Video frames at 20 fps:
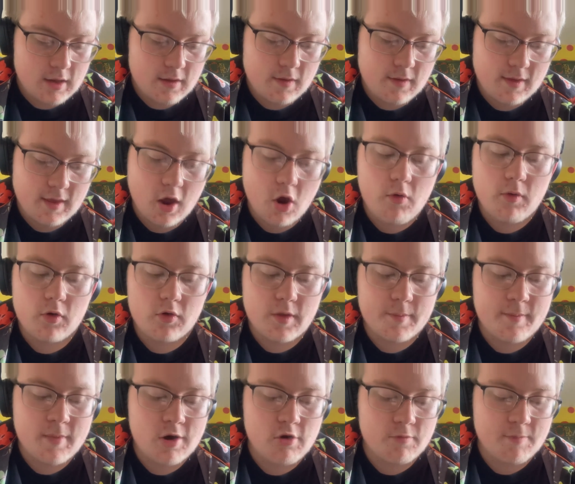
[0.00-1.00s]
So will the
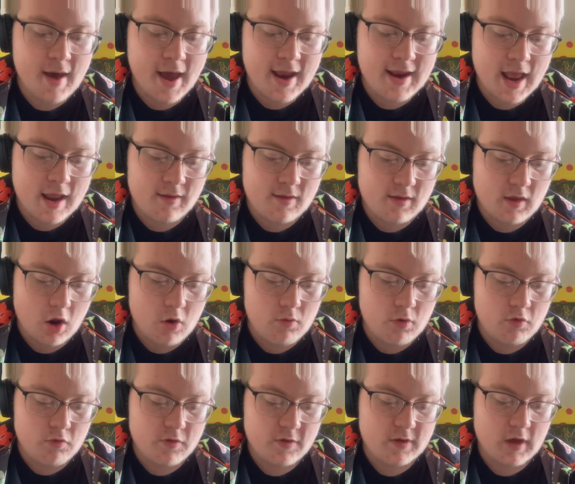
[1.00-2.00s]
Milkman, and so
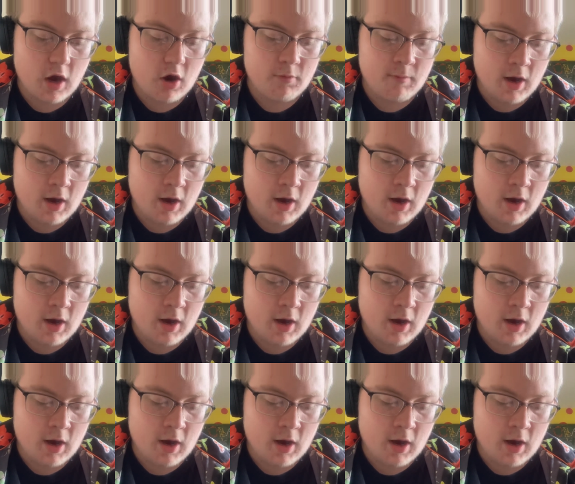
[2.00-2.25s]
will Skull